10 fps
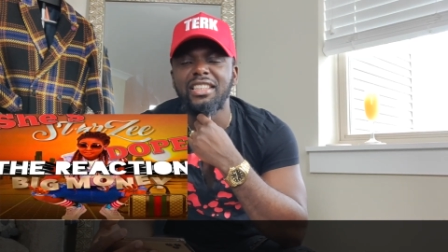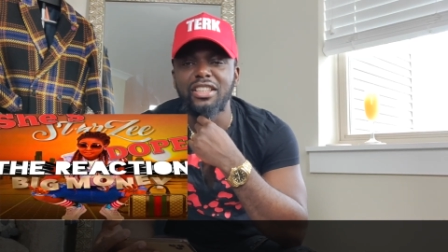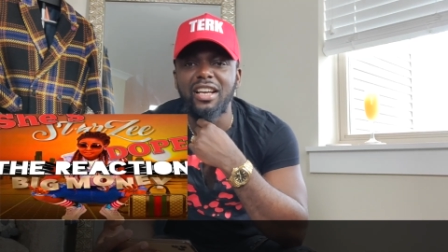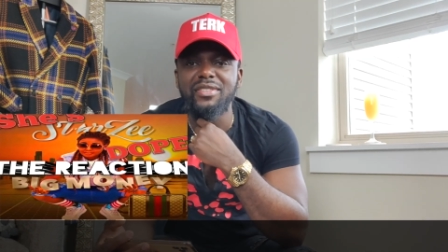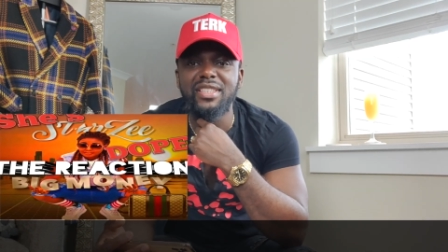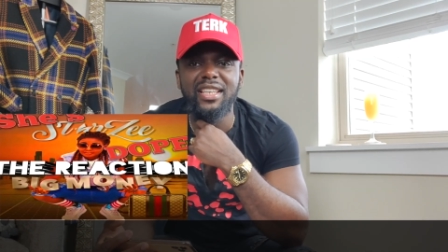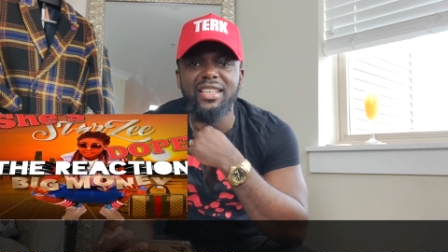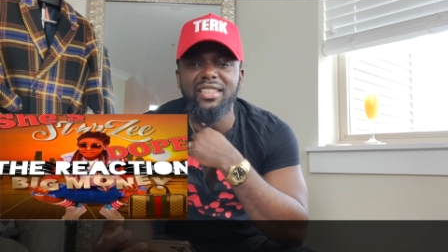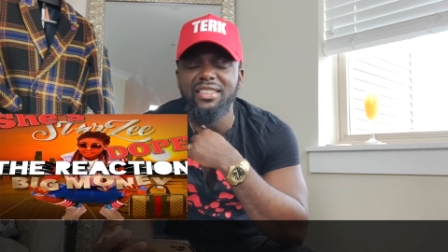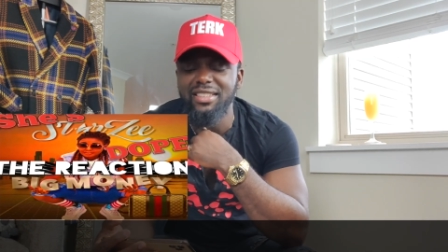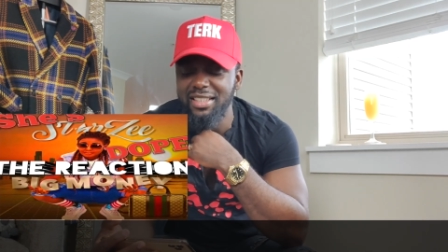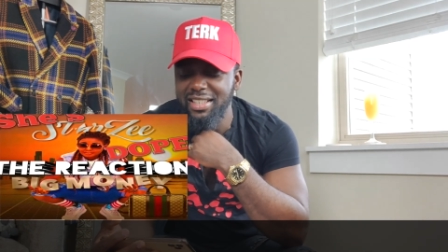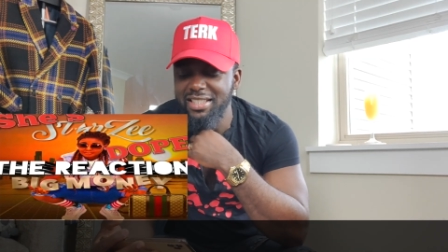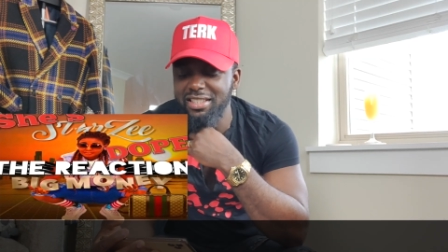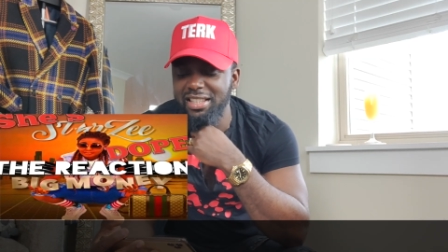You know what I'm saying?
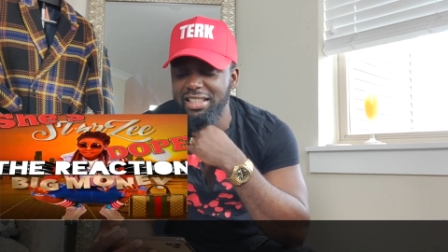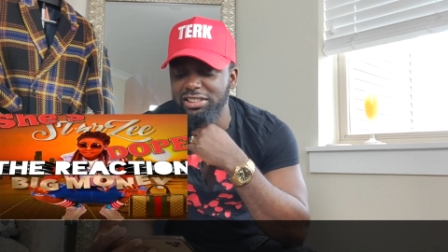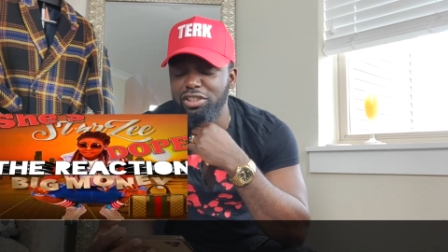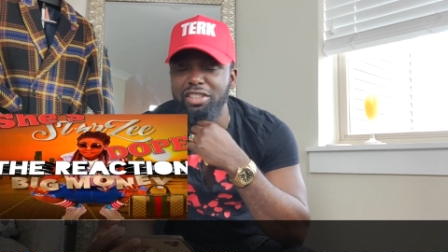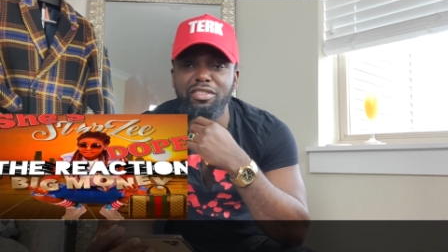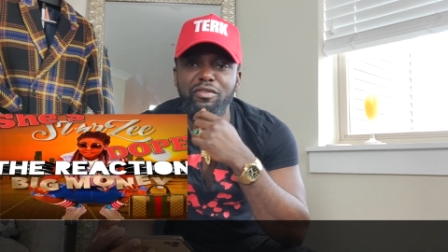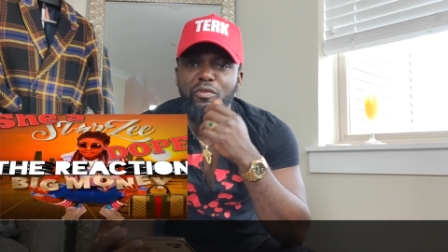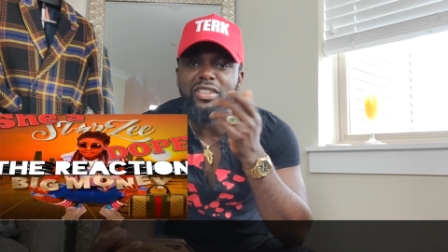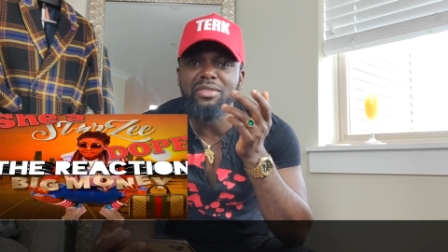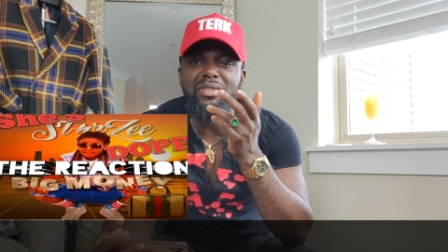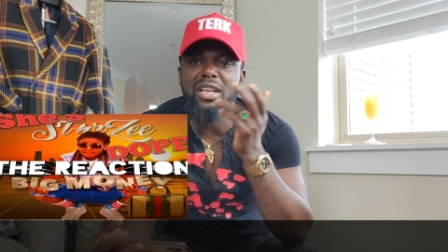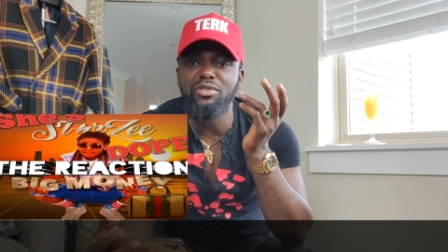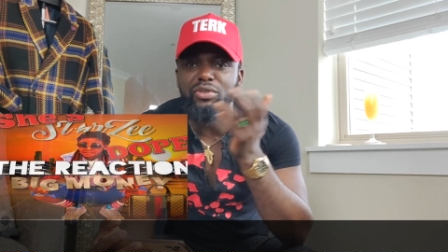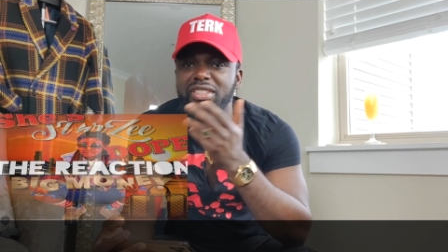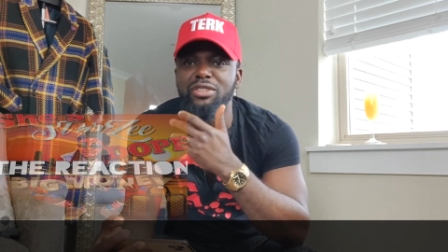She like, yo, even if when she
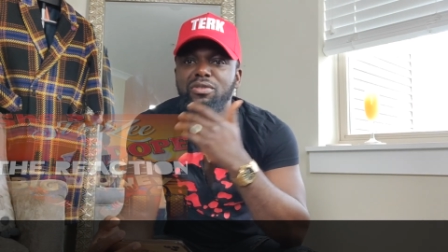becomes rich,